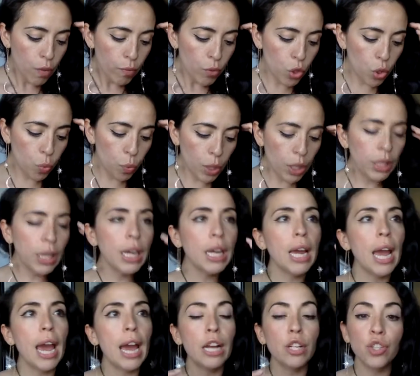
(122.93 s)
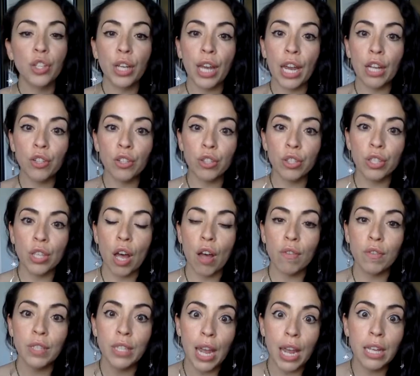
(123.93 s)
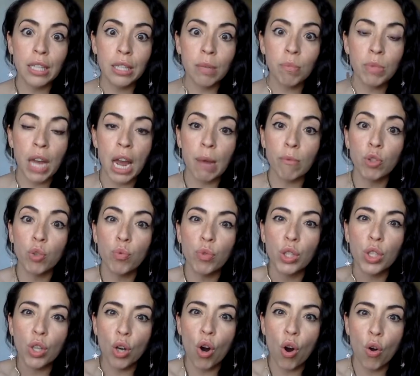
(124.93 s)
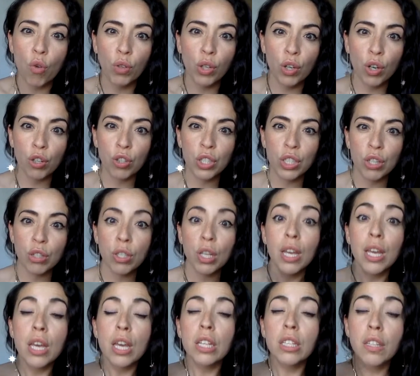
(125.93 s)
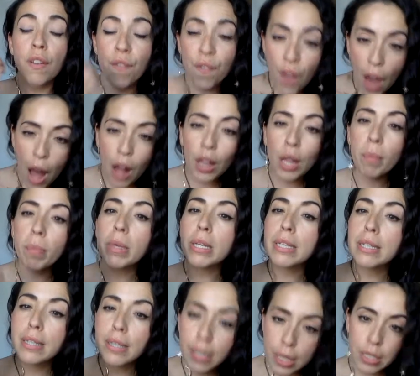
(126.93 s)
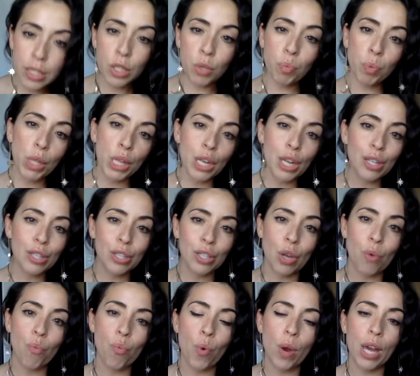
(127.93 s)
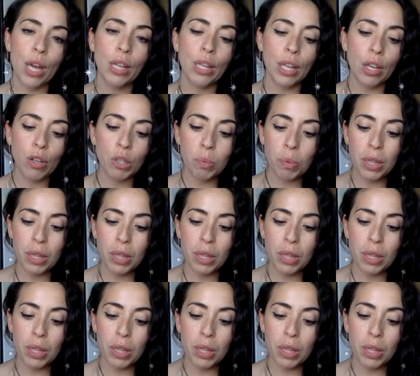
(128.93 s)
to really educate yourself, take some time to really hone in on your skills, develop discipline in some way, Leos.